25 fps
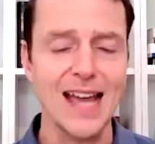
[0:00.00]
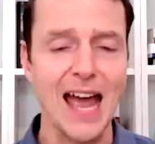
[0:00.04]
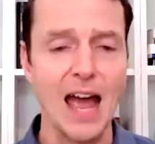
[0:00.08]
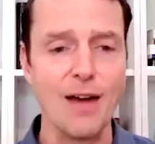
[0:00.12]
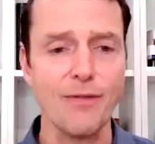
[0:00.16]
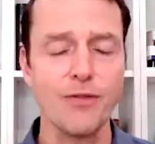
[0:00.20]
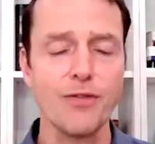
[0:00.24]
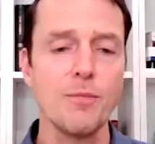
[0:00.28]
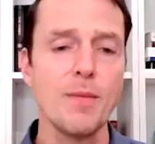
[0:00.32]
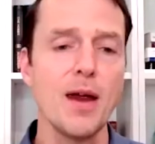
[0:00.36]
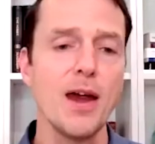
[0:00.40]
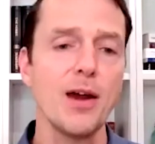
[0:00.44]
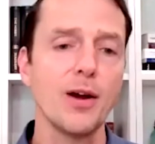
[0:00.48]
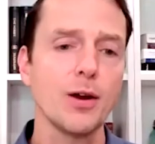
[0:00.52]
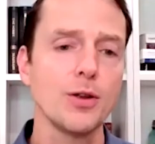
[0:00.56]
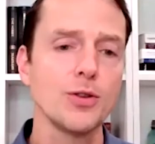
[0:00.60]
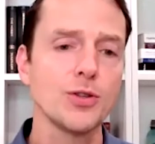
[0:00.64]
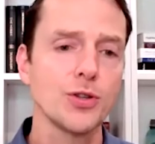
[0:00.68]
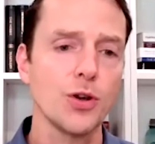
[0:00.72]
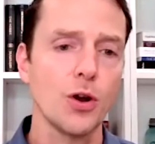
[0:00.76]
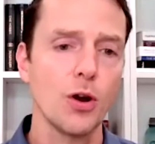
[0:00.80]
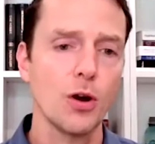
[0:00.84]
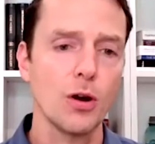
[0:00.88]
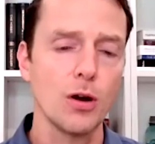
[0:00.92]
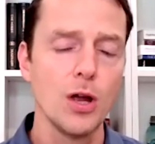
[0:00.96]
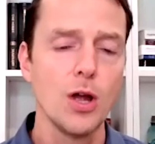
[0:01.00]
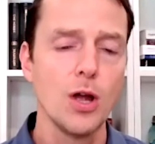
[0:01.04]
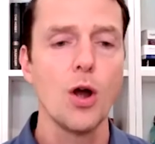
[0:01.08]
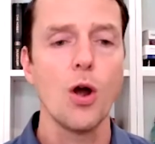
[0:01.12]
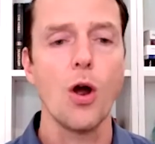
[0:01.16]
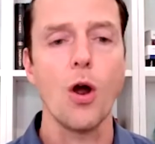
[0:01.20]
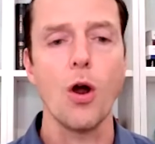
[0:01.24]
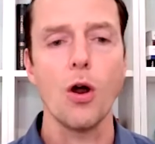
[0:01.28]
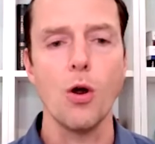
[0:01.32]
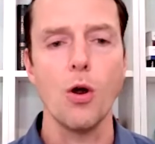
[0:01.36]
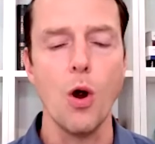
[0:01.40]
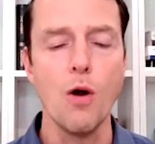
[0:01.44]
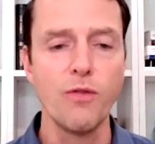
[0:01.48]
Half of Americans are,
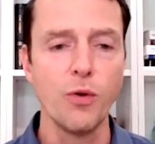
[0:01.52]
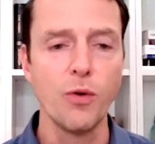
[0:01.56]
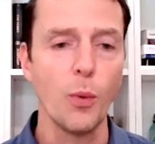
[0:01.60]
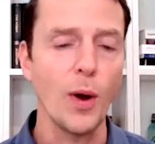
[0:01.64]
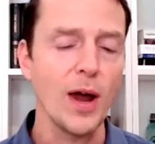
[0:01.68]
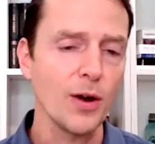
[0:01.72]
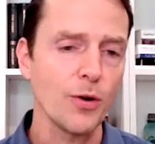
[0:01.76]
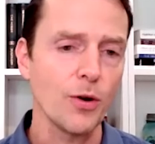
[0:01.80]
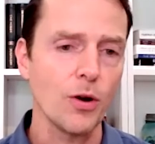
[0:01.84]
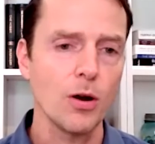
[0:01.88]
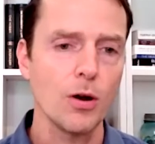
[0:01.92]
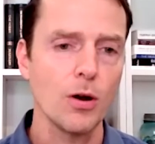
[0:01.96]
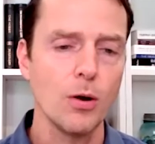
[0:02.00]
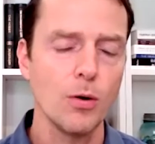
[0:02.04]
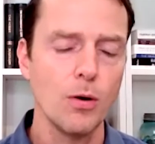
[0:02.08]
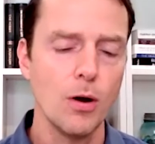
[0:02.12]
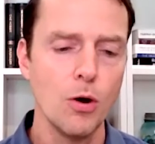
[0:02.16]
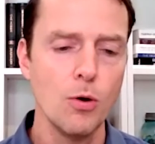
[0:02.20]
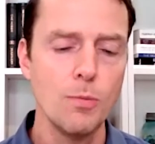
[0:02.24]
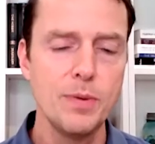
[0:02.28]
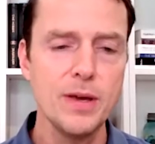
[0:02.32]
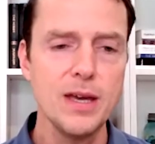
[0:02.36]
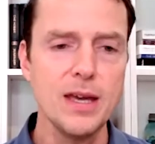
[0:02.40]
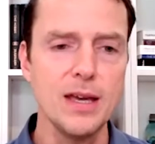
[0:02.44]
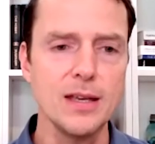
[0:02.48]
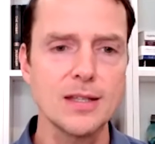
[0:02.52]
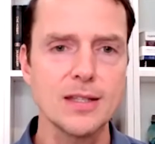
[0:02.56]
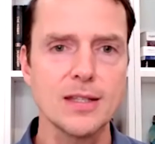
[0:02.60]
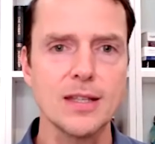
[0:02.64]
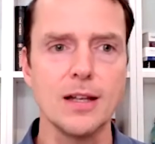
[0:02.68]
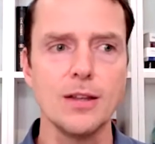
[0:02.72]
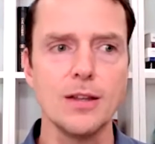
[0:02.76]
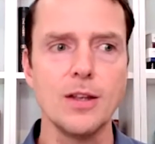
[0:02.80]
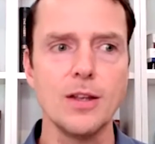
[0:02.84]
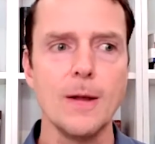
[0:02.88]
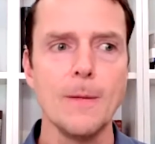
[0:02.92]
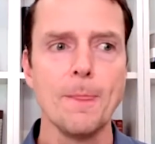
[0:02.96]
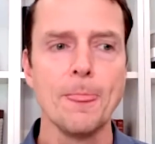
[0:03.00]
are overweight or, or obese.
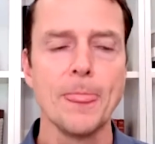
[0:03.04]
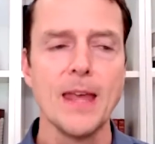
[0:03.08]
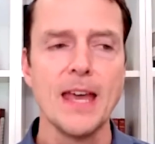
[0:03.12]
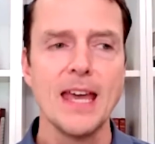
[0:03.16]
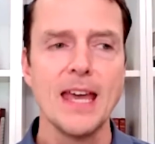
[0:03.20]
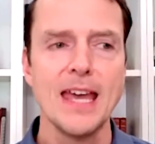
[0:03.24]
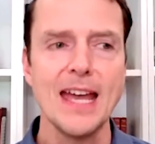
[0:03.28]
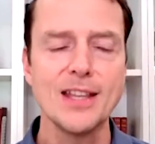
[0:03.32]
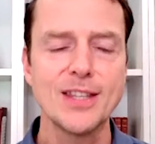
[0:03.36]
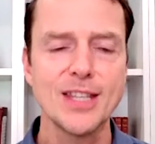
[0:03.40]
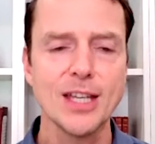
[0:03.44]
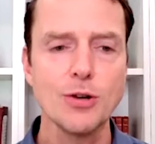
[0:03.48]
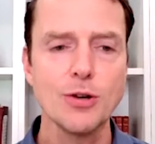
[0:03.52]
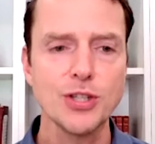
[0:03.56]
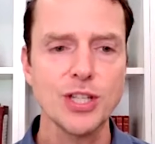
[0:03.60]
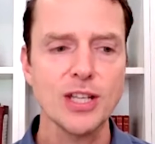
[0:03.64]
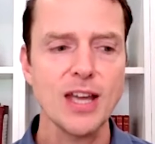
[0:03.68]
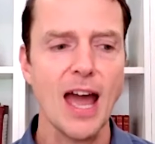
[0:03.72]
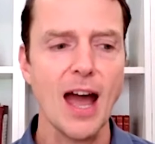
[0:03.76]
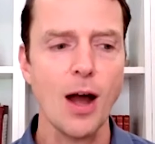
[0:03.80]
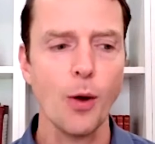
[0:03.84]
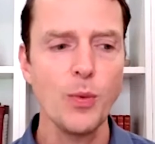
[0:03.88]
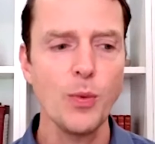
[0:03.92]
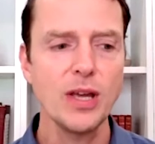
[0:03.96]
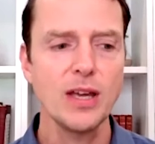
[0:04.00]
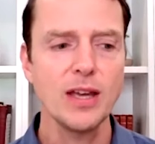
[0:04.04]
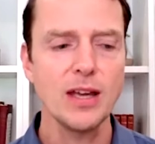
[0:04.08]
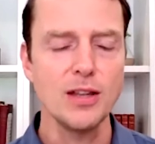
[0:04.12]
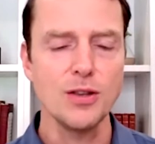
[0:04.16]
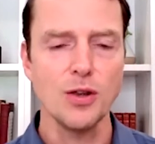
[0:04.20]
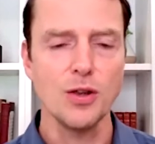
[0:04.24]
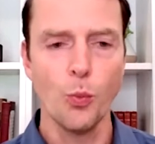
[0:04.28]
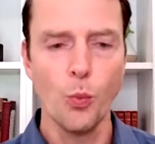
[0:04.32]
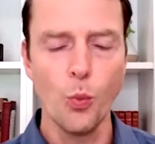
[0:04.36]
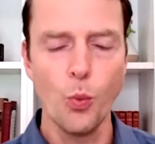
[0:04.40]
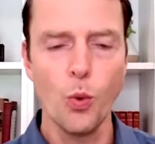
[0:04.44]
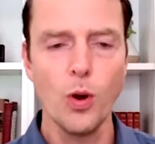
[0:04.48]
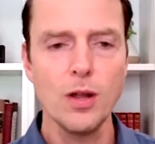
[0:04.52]
And it's interesting how we can,
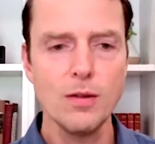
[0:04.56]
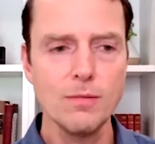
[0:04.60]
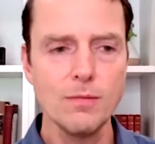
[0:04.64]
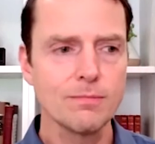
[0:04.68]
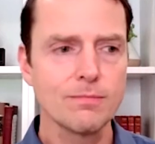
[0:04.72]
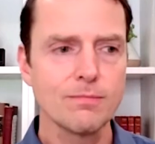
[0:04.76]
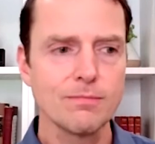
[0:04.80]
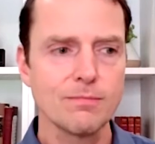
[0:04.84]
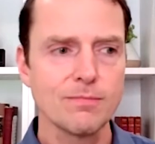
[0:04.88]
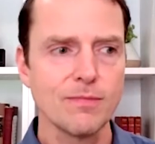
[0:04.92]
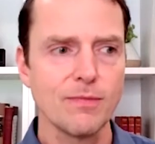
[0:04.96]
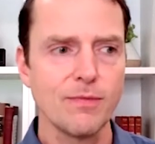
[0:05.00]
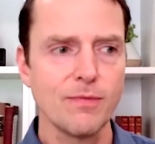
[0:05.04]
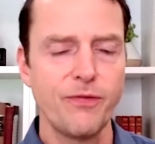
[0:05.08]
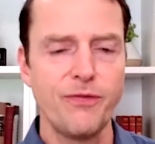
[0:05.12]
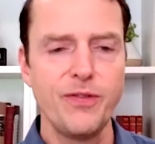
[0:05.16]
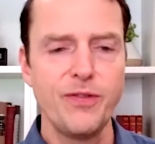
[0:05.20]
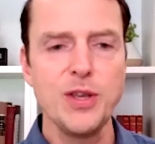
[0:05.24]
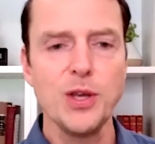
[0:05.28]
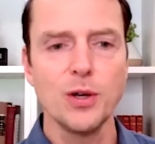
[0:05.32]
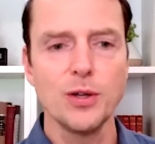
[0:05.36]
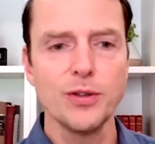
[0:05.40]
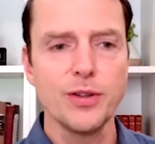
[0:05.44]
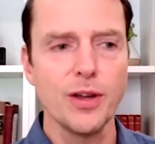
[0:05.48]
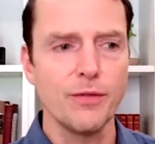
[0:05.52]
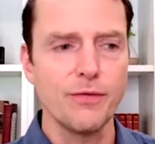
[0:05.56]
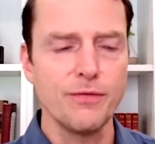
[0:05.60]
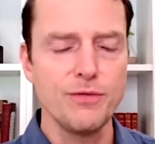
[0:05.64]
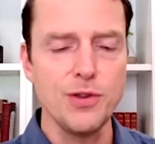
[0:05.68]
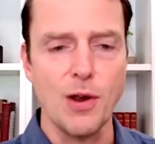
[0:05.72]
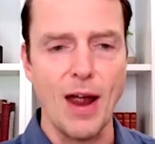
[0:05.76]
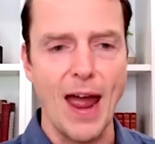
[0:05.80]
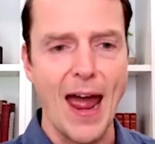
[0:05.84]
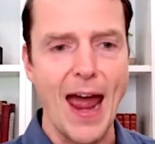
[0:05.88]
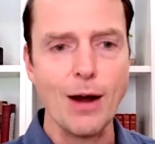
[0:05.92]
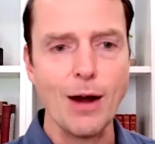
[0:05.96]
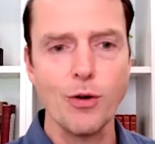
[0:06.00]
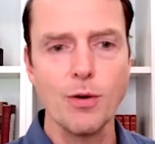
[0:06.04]
one field of you
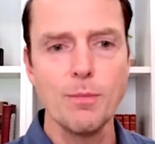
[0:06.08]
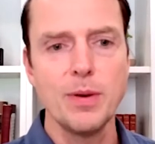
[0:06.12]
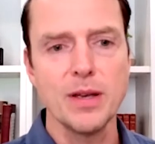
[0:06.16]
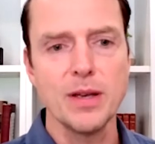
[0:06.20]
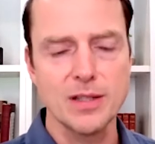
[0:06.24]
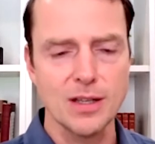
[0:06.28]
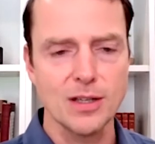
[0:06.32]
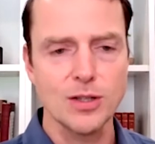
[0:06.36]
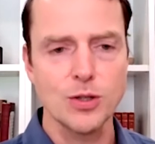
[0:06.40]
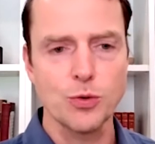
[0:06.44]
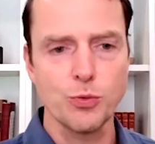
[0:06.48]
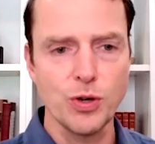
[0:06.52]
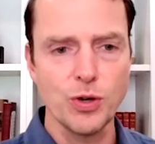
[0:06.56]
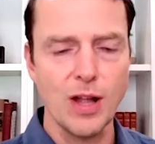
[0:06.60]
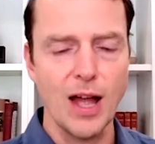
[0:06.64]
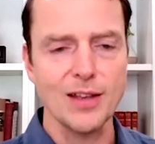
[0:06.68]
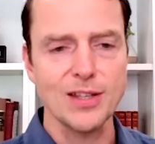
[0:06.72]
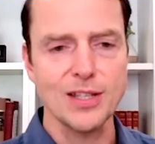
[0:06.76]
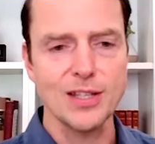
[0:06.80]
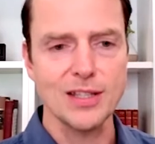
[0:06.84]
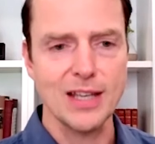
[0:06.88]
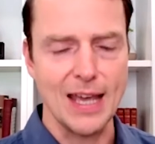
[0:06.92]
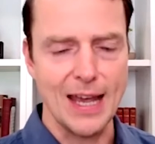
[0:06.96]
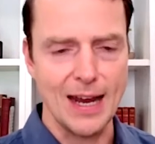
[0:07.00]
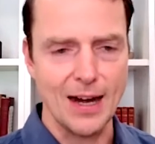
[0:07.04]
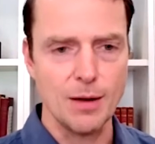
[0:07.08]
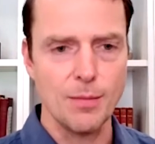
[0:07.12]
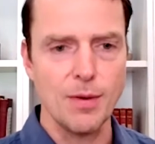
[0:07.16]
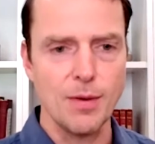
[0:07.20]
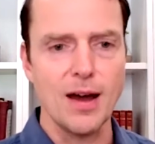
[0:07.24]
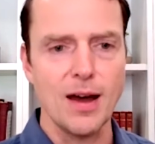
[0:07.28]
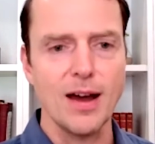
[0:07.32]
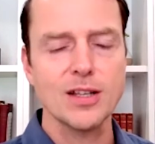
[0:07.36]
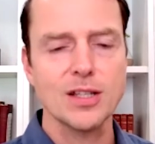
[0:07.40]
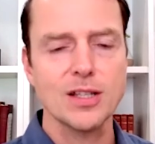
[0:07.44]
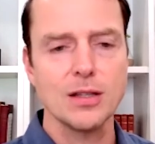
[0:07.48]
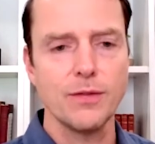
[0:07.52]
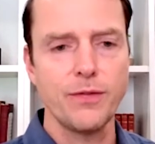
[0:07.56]
know, agribusiness realizes
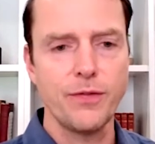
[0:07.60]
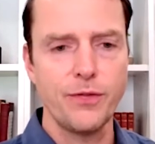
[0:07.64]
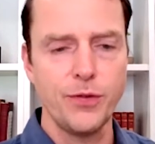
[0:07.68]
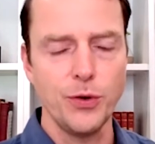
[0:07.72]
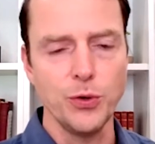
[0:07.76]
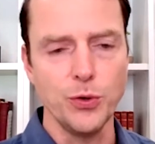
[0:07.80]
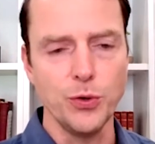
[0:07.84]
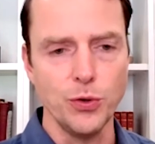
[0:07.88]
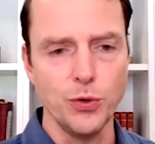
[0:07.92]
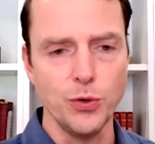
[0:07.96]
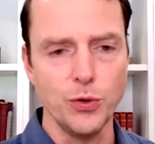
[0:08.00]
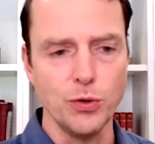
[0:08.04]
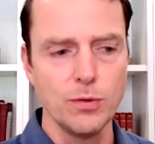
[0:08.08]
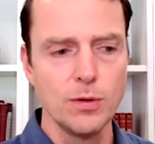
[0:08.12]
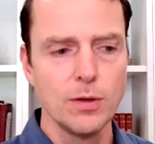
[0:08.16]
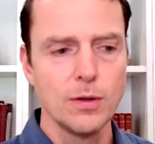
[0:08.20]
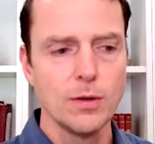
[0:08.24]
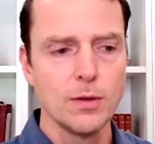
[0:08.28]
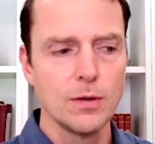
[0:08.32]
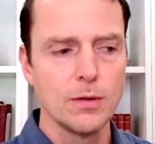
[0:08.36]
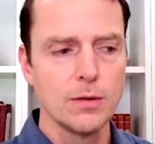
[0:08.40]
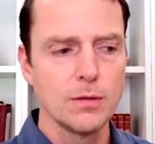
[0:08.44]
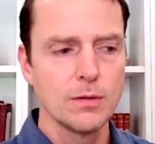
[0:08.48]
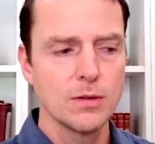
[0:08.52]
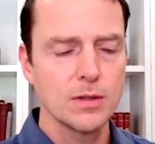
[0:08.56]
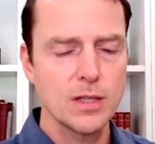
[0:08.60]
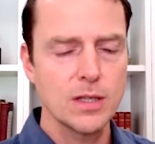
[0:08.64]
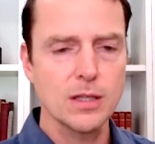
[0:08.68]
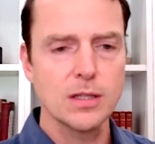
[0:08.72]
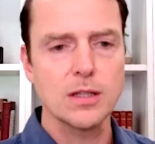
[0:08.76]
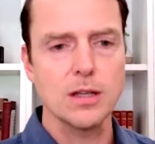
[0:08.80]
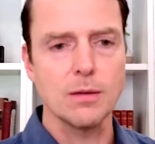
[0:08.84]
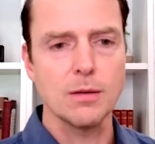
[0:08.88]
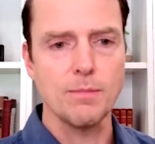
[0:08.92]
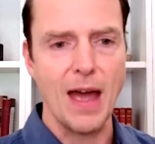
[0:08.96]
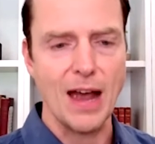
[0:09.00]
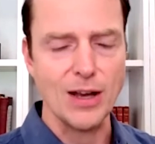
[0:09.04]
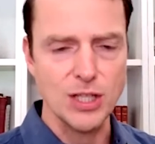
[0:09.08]
antibiotics in the food
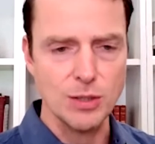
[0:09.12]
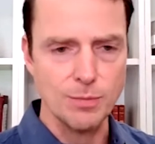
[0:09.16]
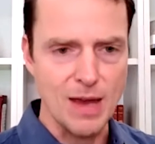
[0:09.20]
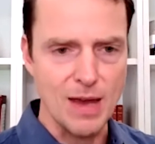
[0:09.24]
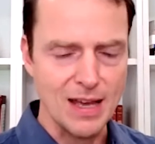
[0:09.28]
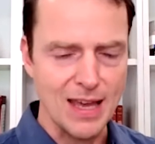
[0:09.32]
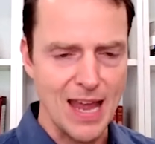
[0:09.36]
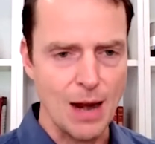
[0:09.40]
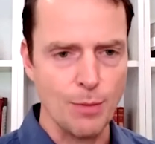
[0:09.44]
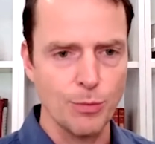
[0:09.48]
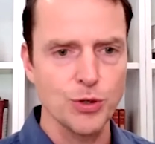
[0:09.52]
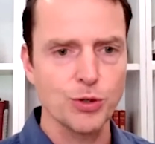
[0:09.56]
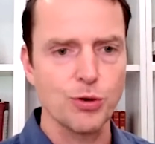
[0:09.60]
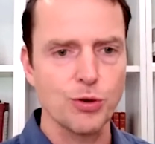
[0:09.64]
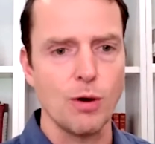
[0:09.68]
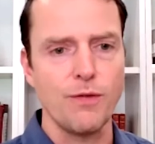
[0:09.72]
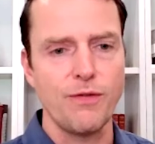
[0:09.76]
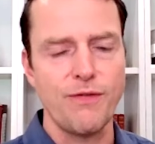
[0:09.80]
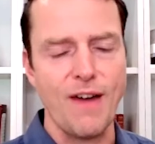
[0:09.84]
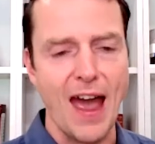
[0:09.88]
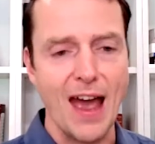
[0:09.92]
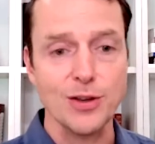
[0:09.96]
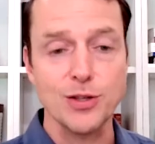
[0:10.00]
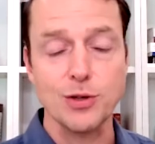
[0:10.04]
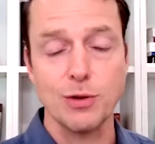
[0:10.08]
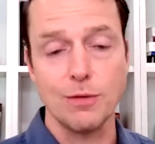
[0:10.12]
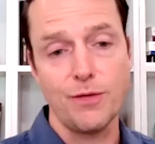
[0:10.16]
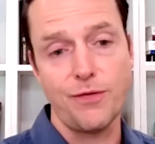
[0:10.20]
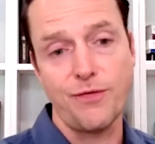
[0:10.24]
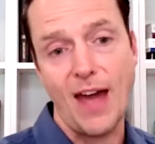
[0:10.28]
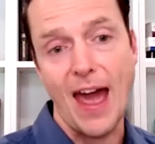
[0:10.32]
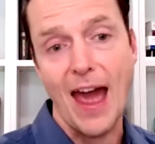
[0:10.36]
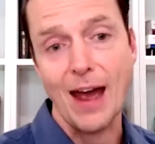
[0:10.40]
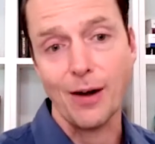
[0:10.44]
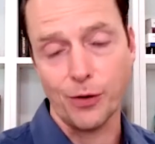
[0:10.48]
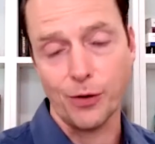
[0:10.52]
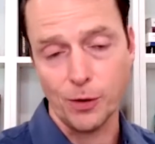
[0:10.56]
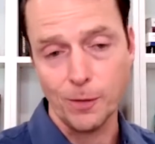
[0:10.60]
system actually make animals grow faster and
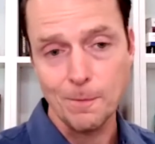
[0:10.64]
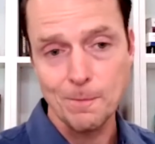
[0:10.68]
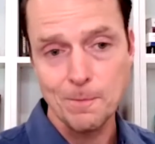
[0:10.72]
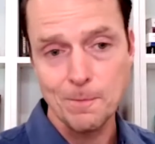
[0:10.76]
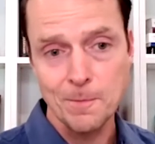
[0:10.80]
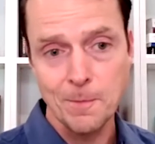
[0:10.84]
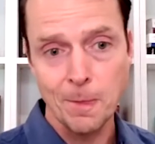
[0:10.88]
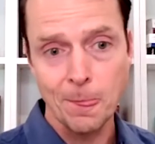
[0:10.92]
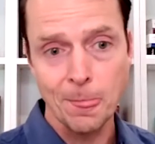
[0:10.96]
fatter